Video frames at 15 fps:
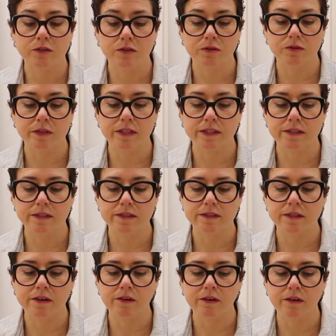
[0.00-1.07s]
to
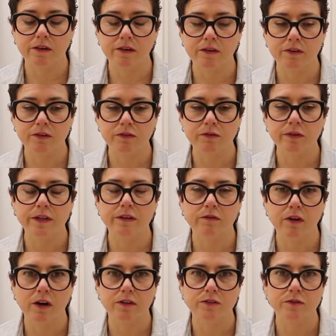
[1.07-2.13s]
is a good friend
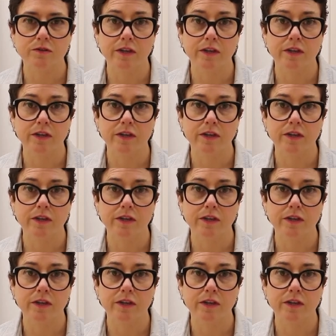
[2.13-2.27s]
of ours